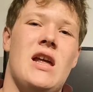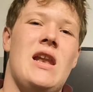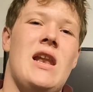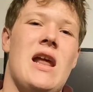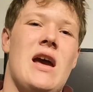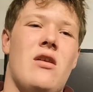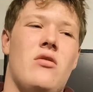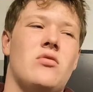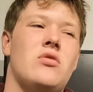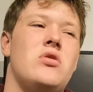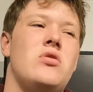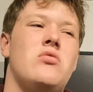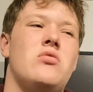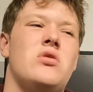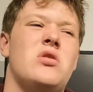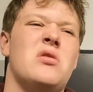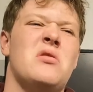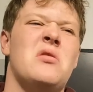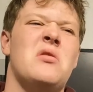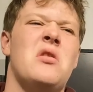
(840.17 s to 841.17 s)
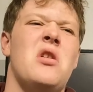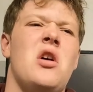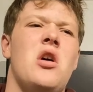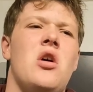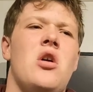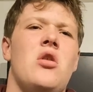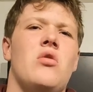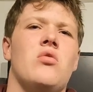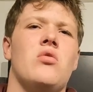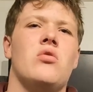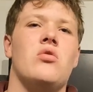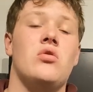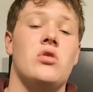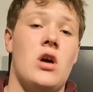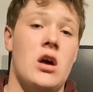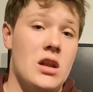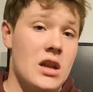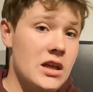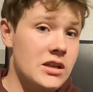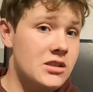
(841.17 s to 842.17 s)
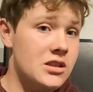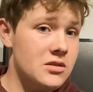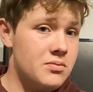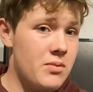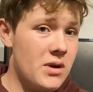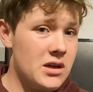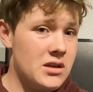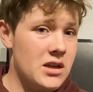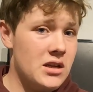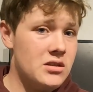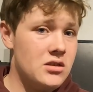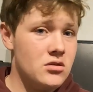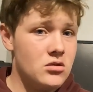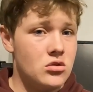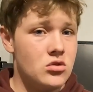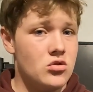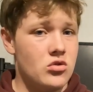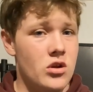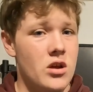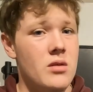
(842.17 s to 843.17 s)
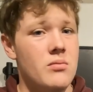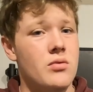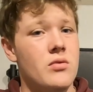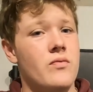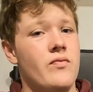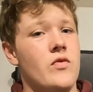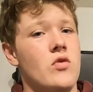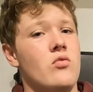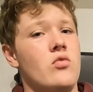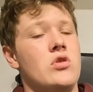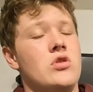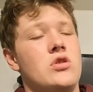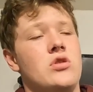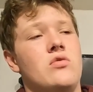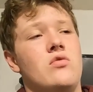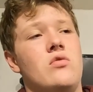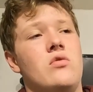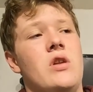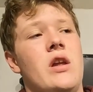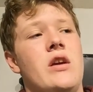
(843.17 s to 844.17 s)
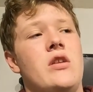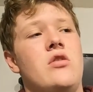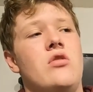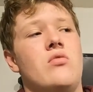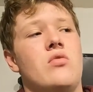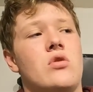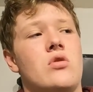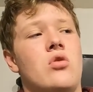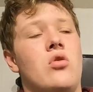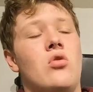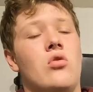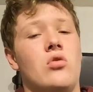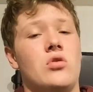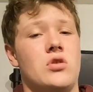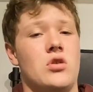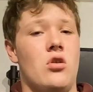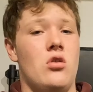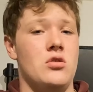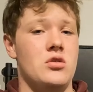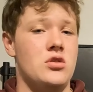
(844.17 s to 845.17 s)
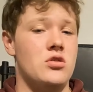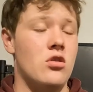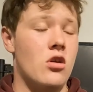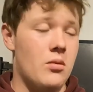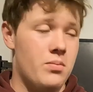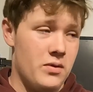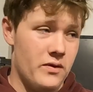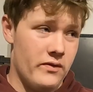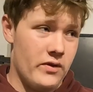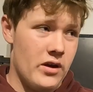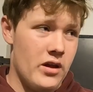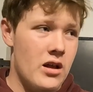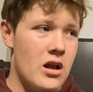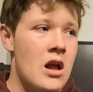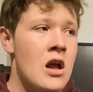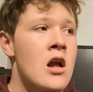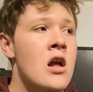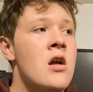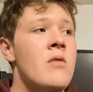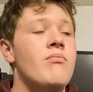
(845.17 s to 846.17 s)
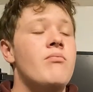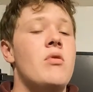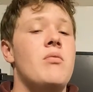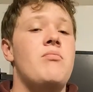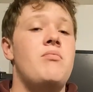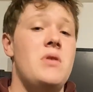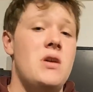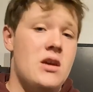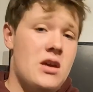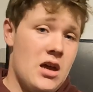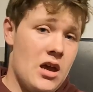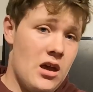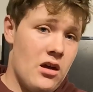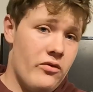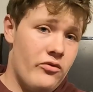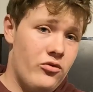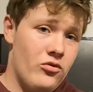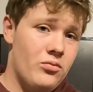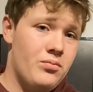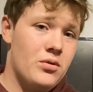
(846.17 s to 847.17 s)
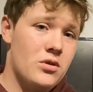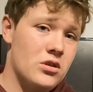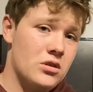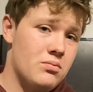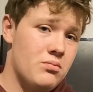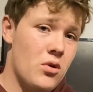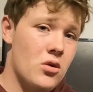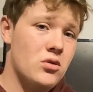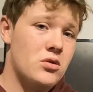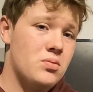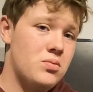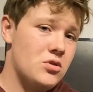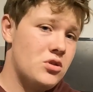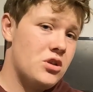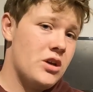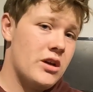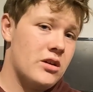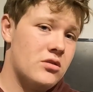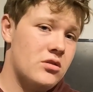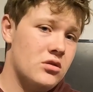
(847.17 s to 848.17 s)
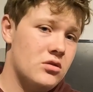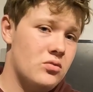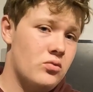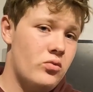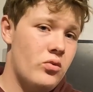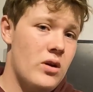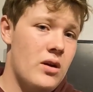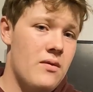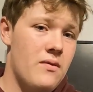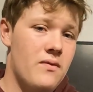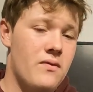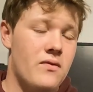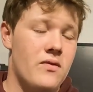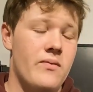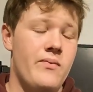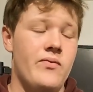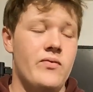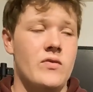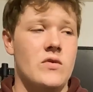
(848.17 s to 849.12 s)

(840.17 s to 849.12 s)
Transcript: allow you to record unless it's magnetic strip, which it will let you record on top of it. But be careful because most projectors with